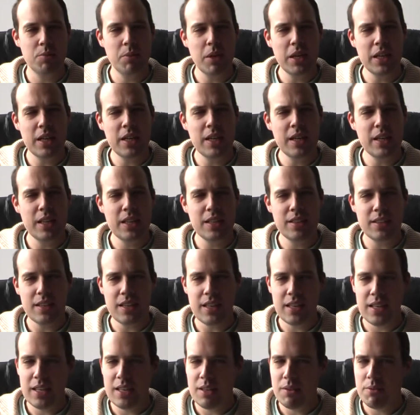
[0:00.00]
making it
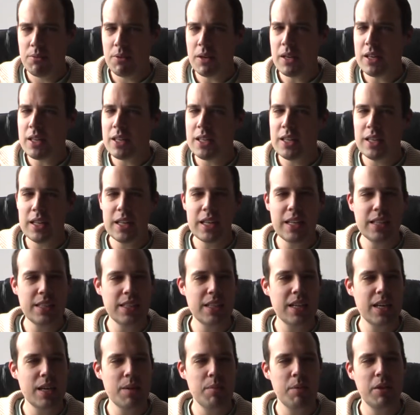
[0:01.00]
a fairly late
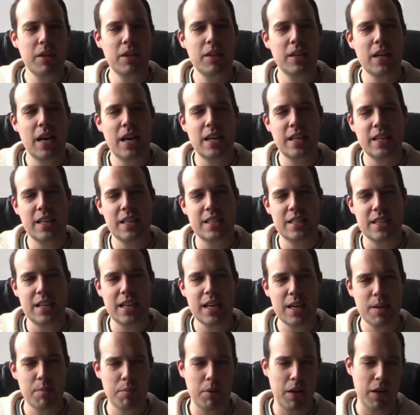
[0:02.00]
game in the N E S
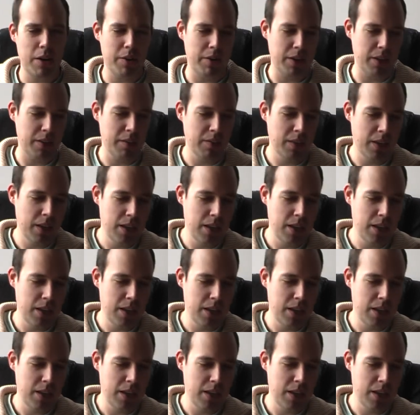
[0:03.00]
library.